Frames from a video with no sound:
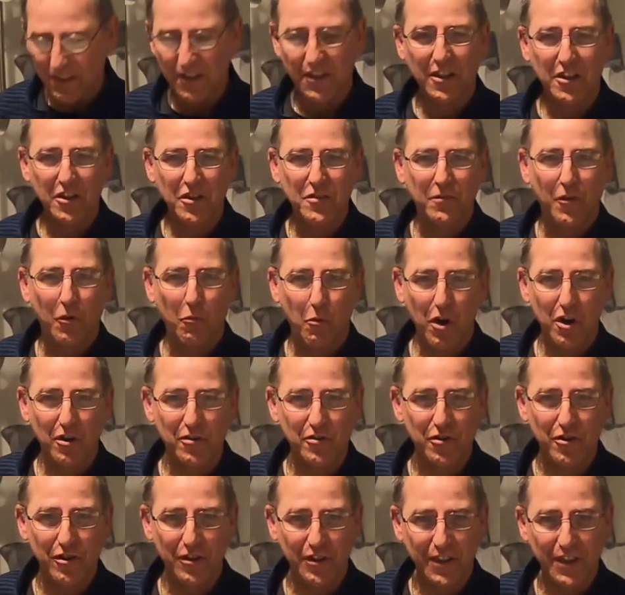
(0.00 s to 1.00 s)
thanks for
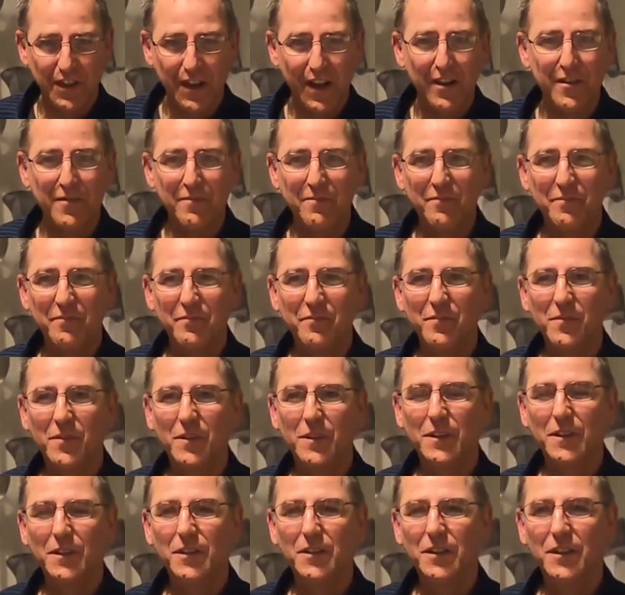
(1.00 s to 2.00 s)
watching again.
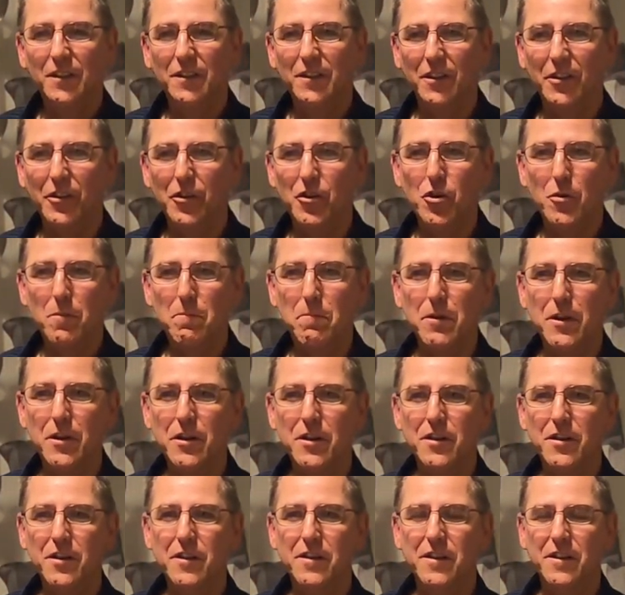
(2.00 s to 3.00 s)
I hope
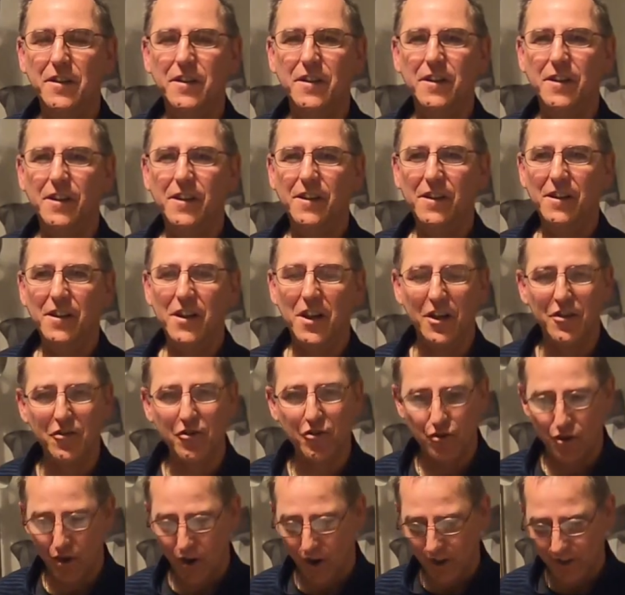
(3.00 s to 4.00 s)
you
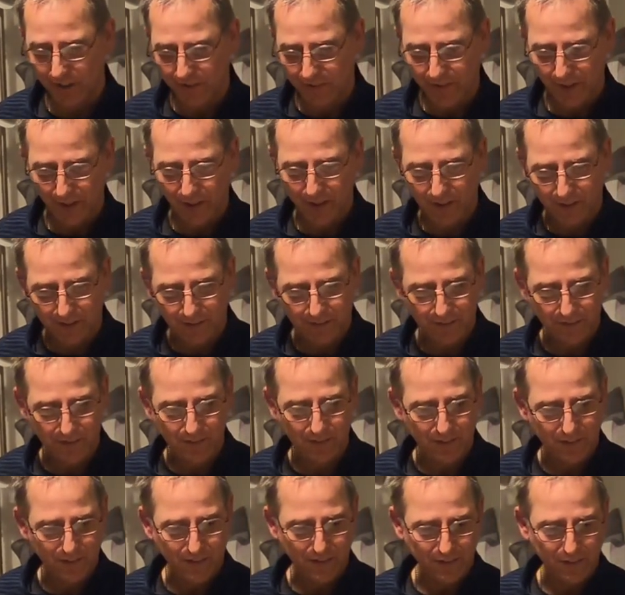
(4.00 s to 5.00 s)
enjoyed that.
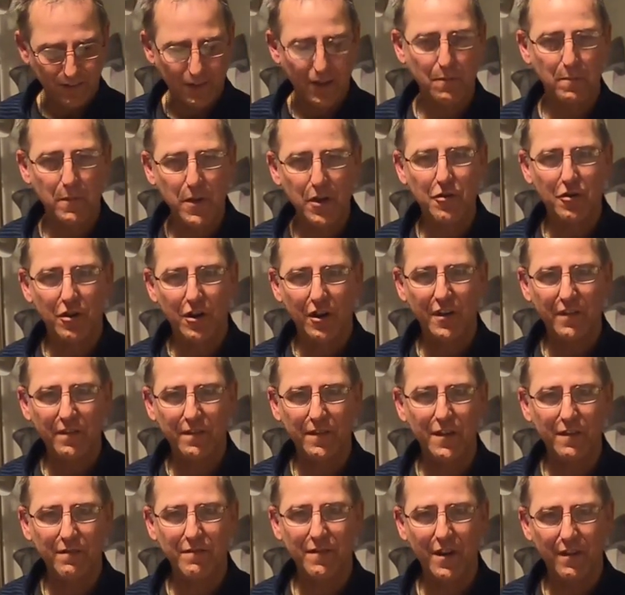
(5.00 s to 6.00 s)
Let me know
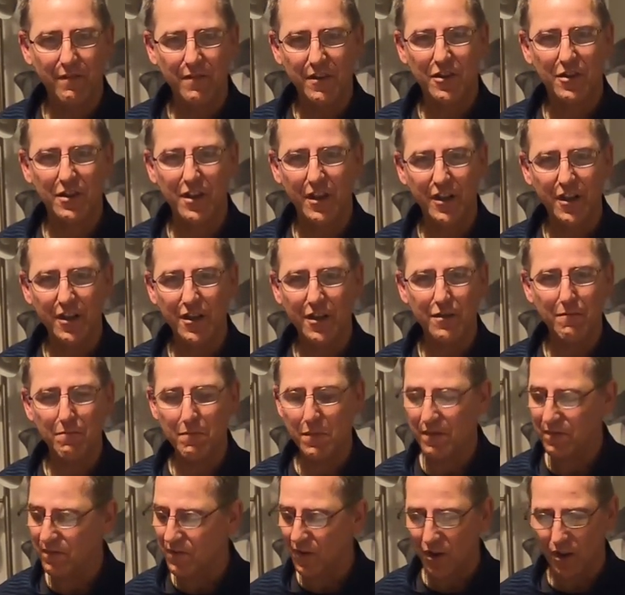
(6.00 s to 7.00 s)
if you've never seen it
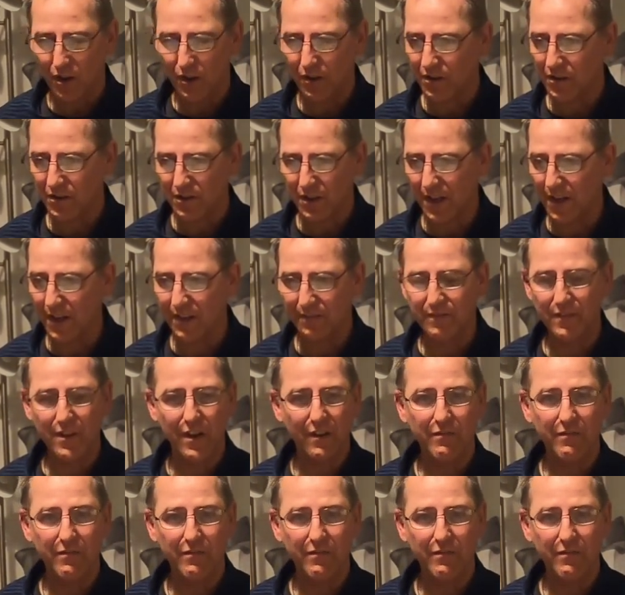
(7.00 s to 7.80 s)
before, because I've